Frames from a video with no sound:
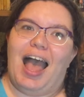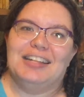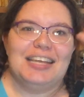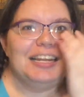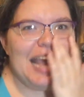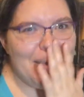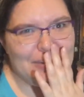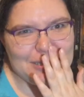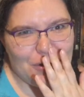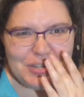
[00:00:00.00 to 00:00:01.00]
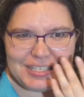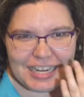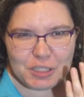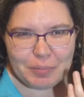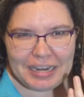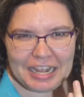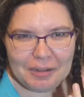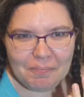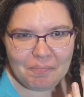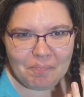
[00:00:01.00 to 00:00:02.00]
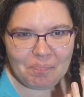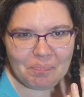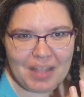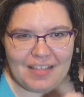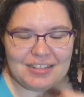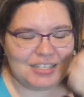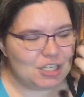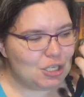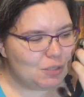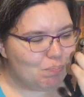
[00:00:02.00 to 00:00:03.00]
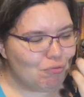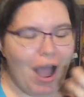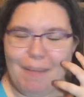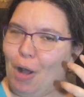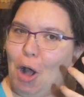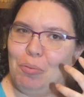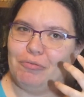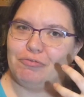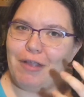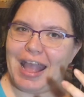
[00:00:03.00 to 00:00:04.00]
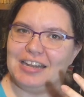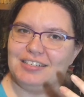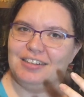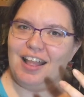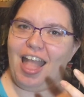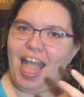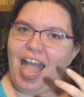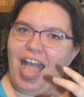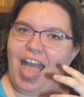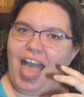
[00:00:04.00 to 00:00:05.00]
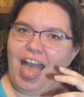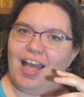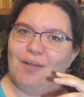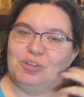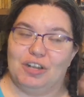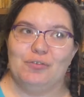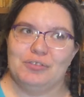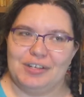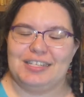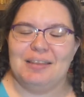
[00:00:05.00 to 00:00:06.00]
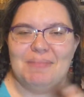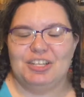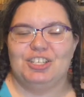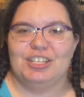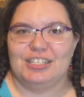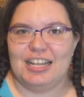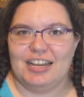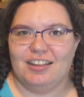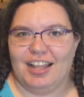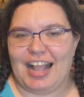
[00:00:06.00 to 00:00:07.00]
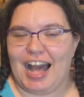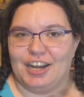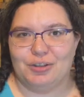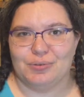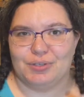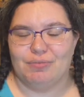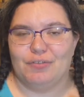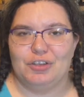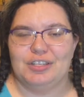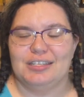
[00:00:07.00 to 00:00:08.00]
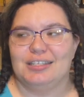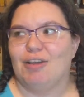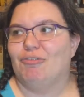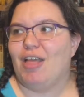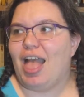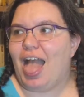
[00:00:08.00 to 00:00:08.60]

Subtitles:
and suddenly Emma's nose starts bleeding and it's just this bright pop of red, which I've also seen mentioned in like articles and reviews and stuff.